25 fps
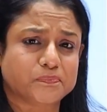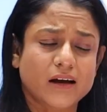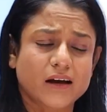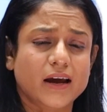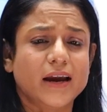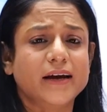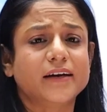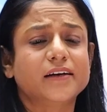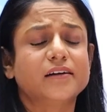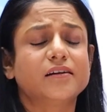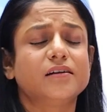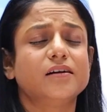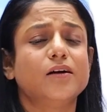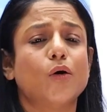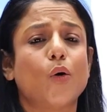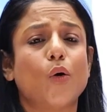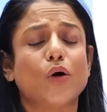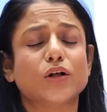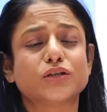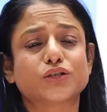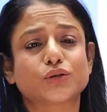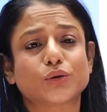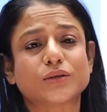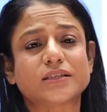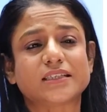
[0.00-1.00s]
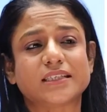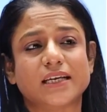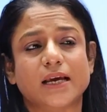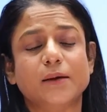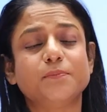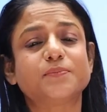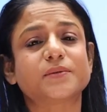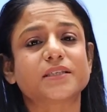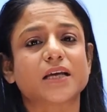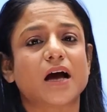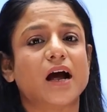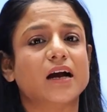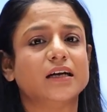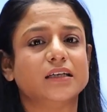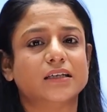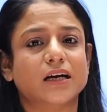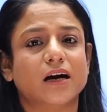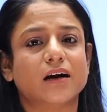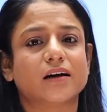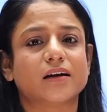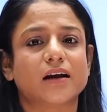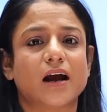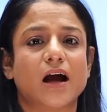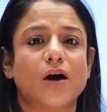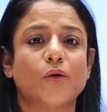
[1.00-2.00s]
it also seeps
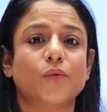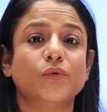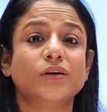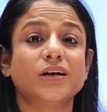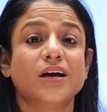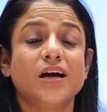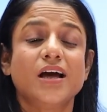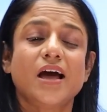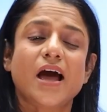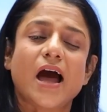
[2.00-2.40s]
underground,